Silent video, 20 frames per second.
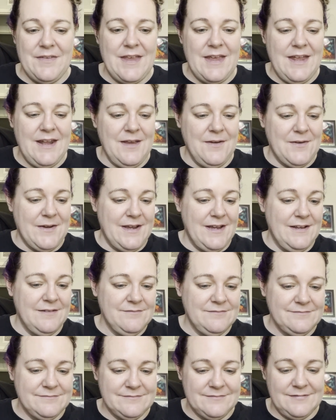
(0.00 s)
Anyway,
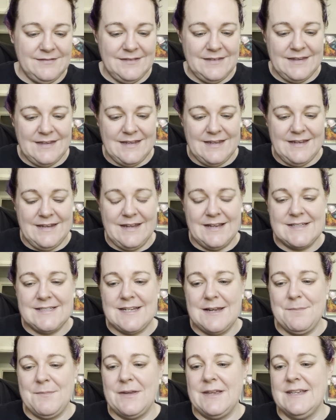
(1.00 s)
next
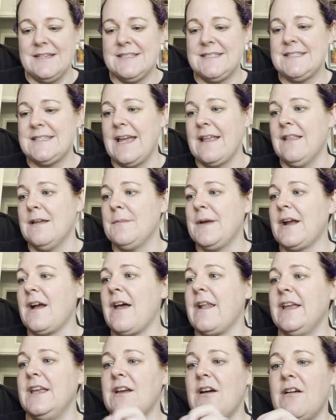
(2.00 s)
up is Salem. I
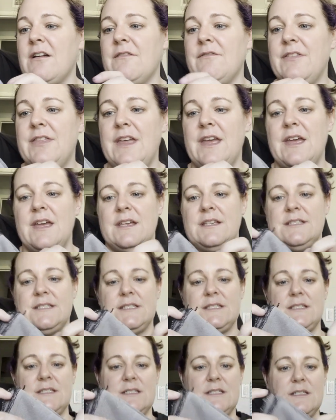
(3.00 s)
got a yard of
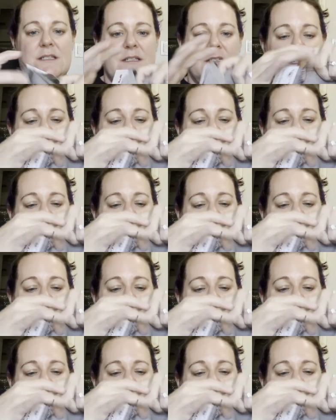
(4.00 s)
this.